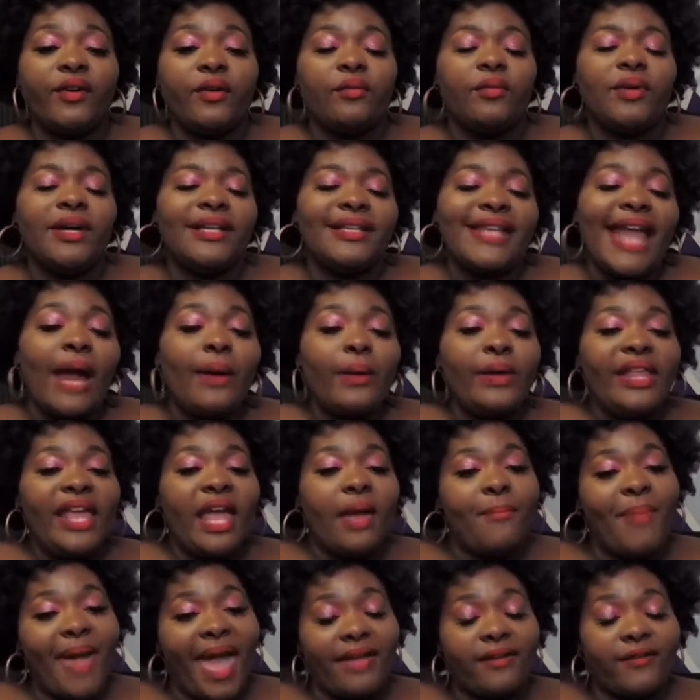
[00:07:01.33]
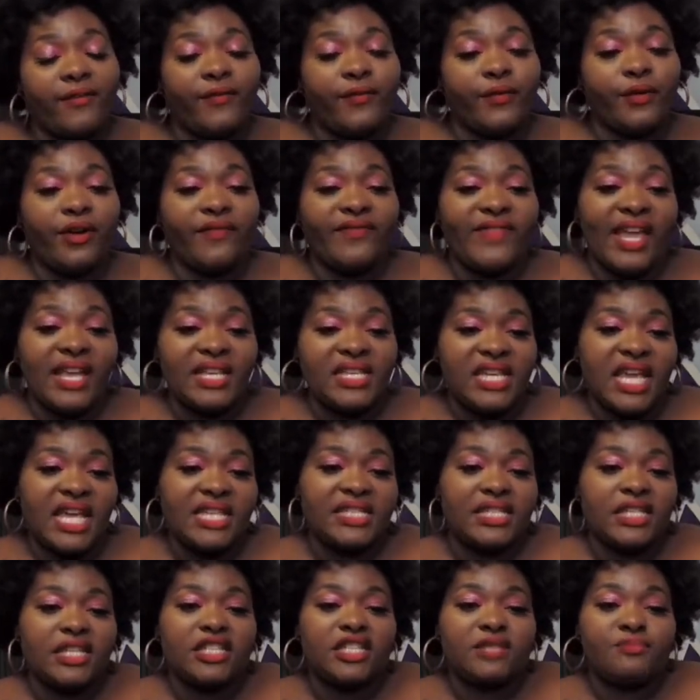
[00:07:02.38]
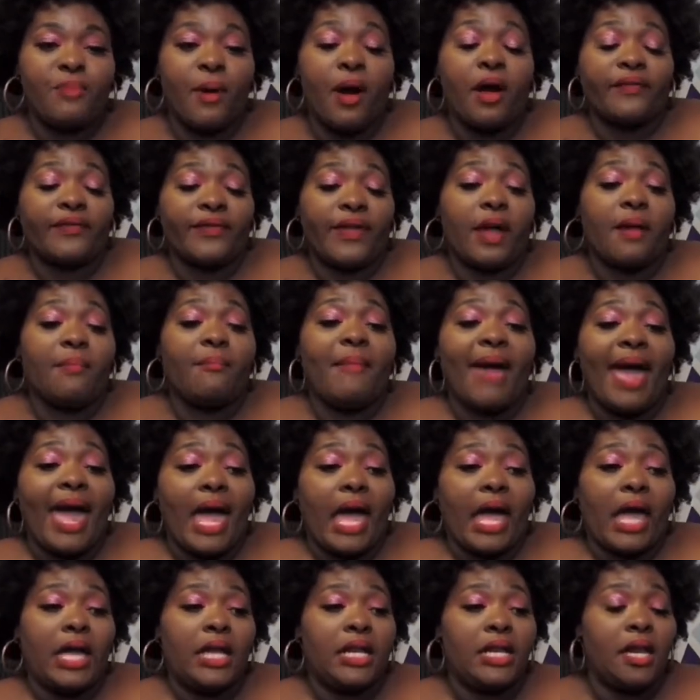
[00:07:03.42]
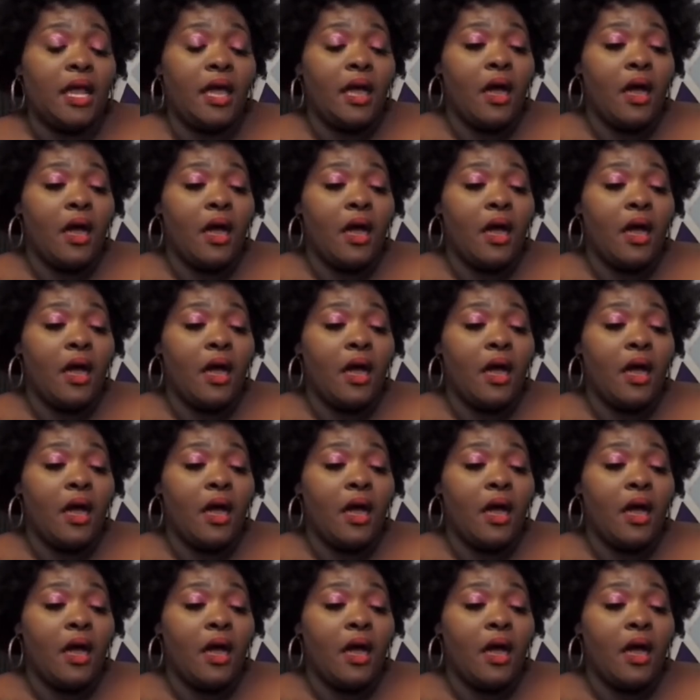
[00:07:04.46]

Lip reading: Well, not really a back and forth. They just spoke their mind